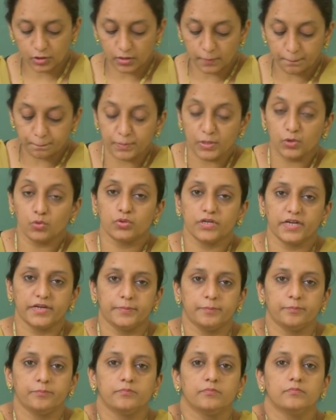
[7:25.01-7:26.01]

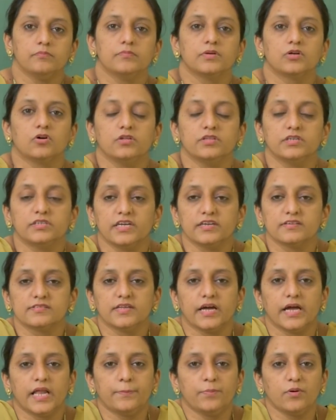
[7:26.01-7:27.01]
computed because it takes
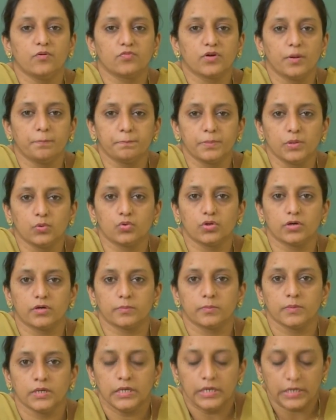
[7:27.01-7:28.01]
the help of
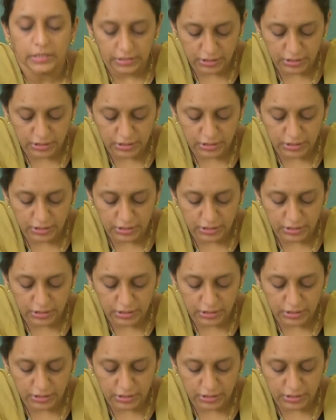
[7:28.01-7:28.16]
computer.